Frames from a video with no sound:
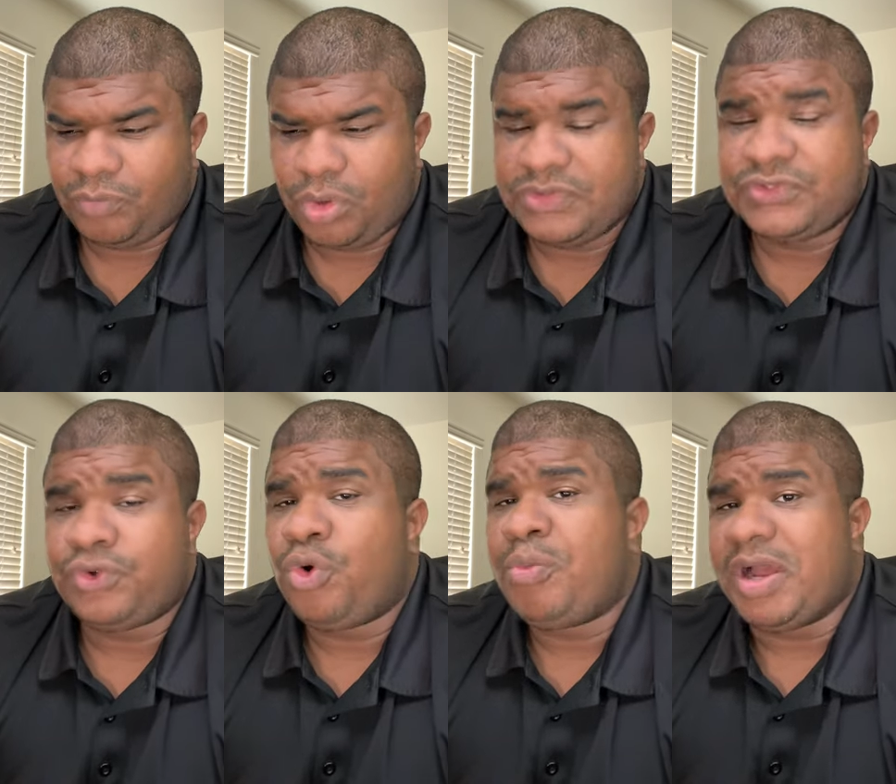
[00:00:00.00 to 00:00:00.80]

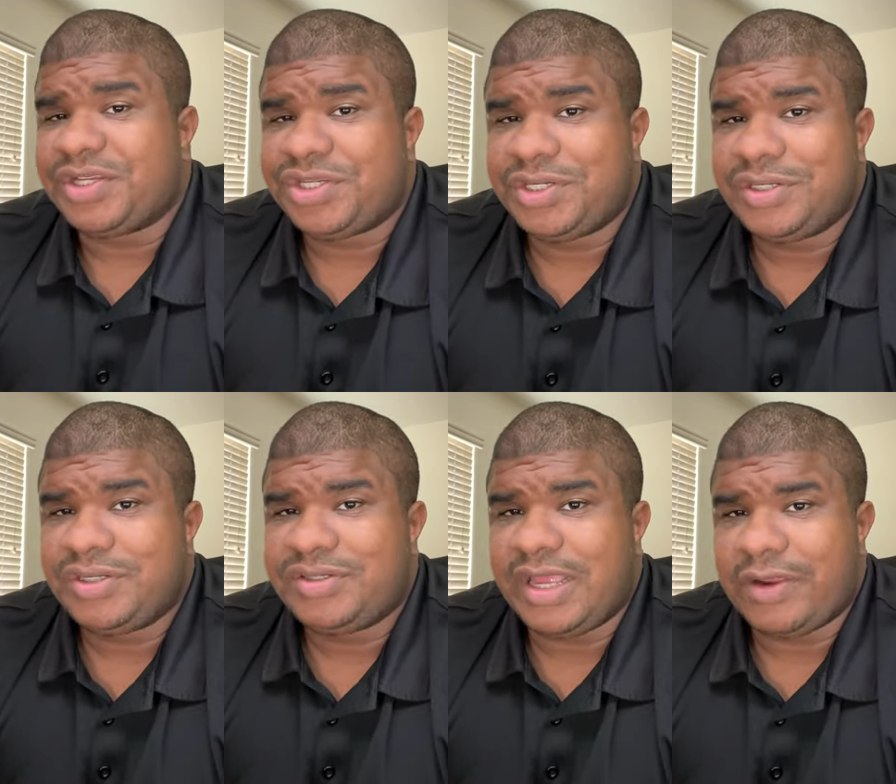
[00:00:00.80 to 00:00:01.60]
so much
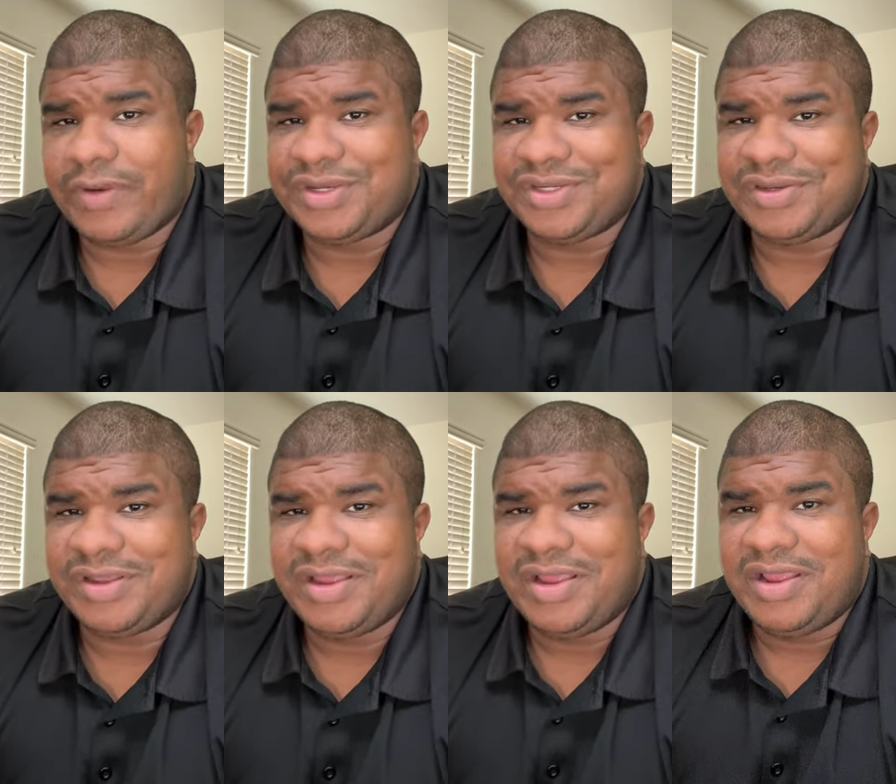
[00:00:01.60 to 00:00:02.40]
decoration
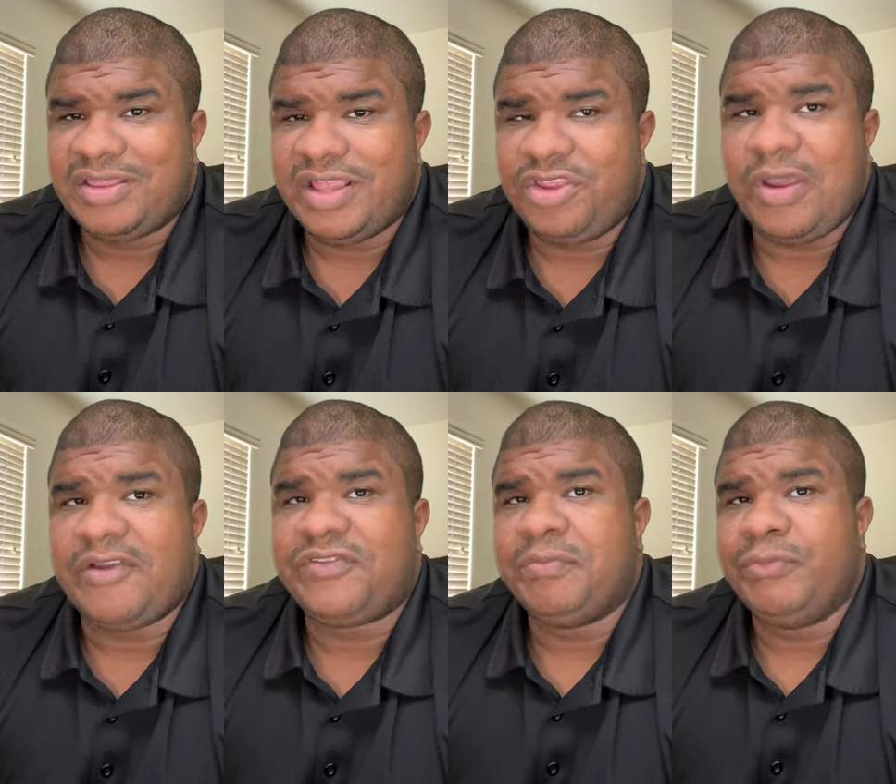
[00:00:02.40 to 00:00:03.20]
that you
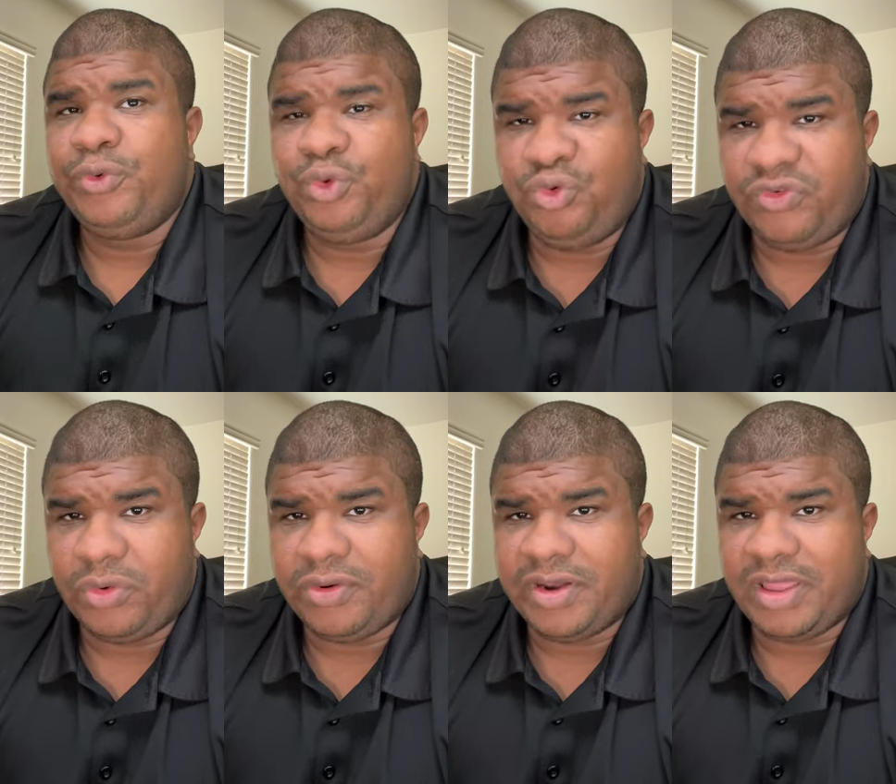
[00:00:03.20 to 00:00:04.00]
have to move in
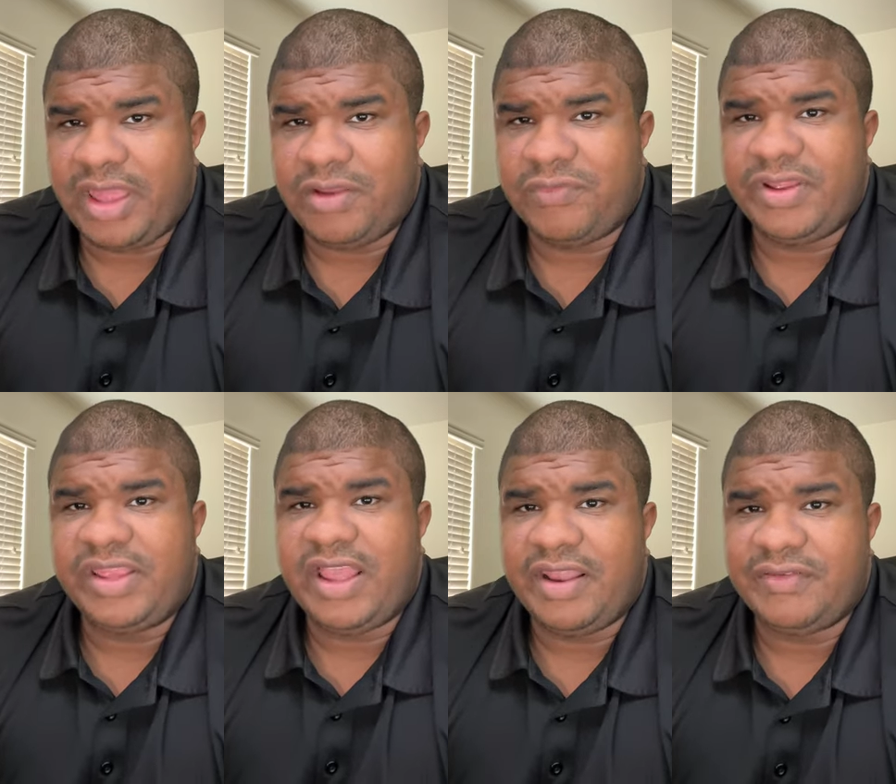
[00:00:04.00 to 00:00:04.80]
order to like
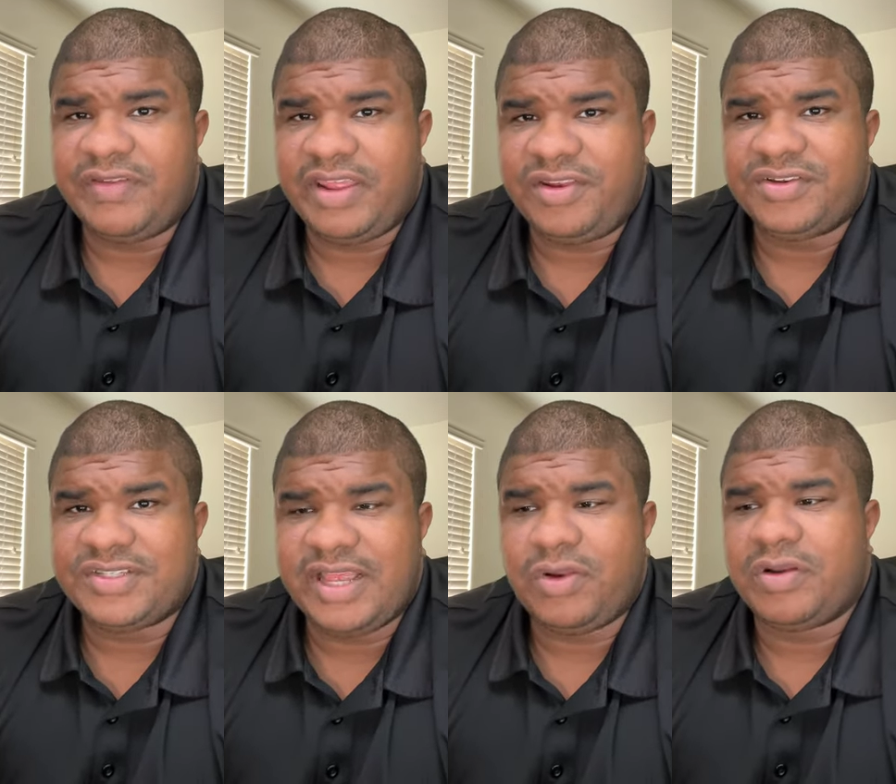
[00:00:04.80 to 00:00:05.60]
really kind of get your
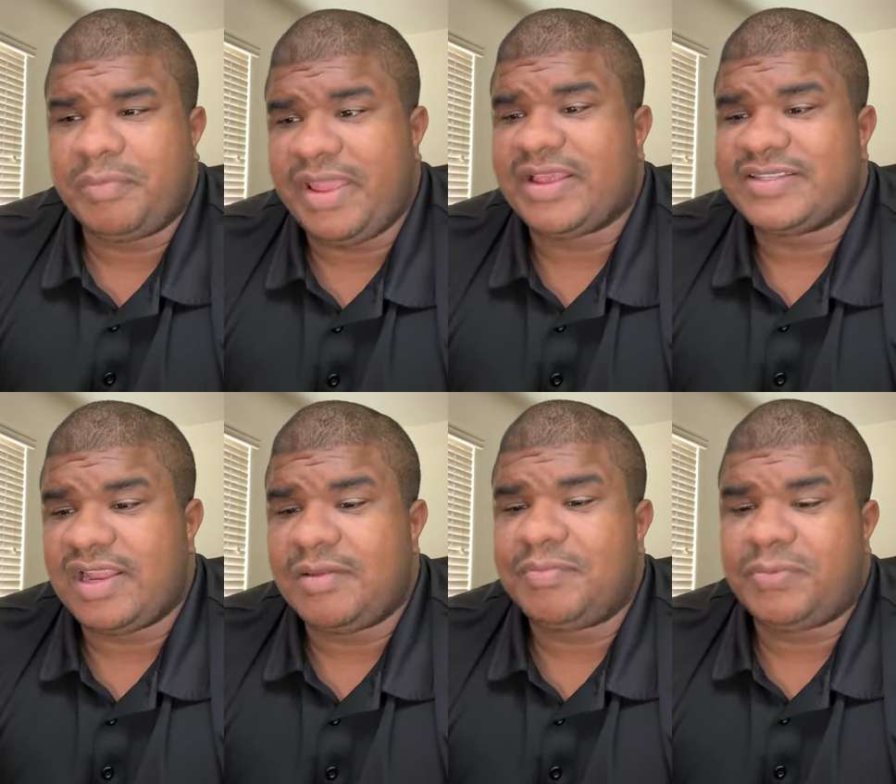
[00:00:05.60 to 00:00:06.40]
set or to make a
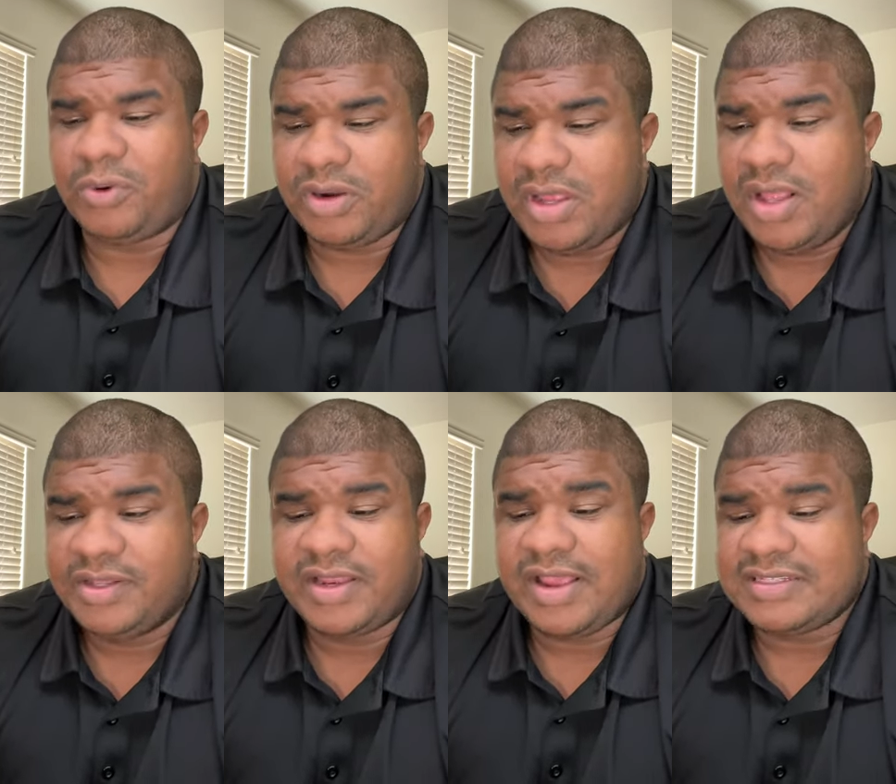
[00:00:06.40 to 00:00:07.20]
setup or
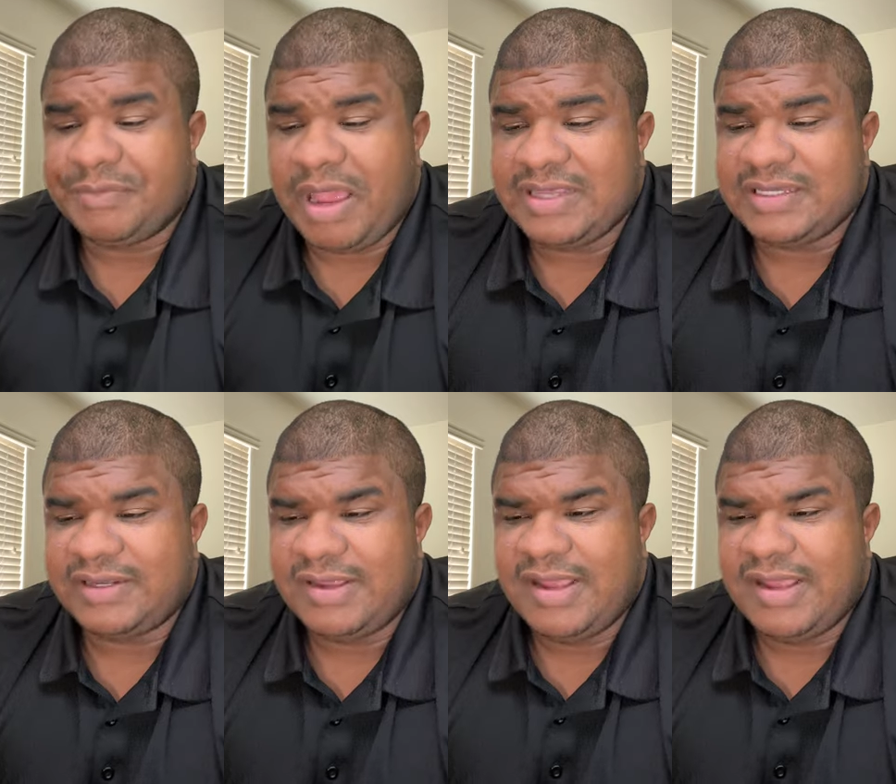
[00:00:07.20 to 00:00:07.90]
to customize it.